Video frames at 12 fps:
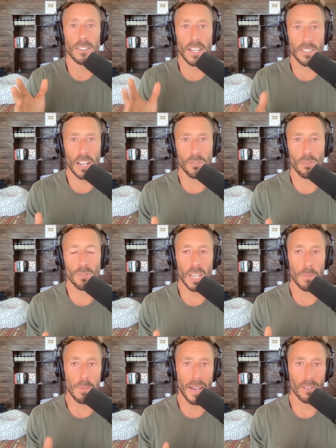Testosterone
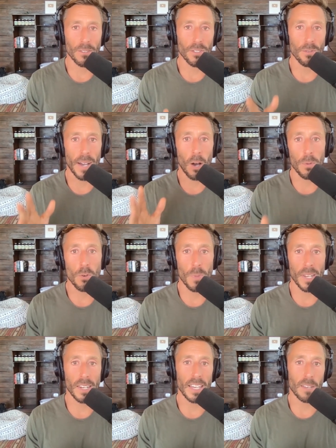can be bound to
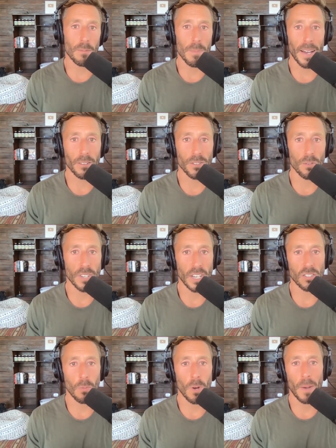albumin, it can be bound to
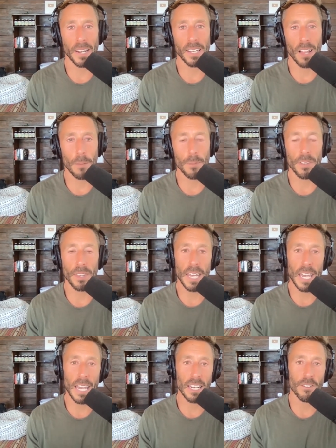sex hormone binding globulin.
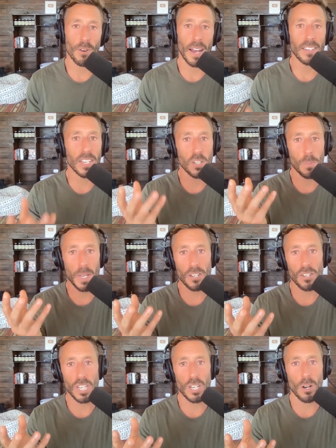And if your
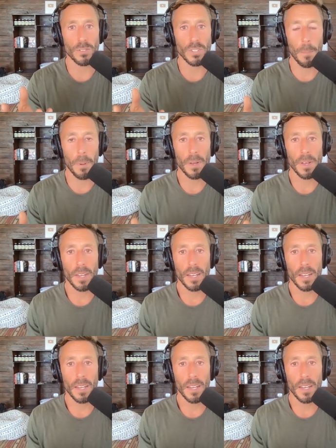SHBG goes up,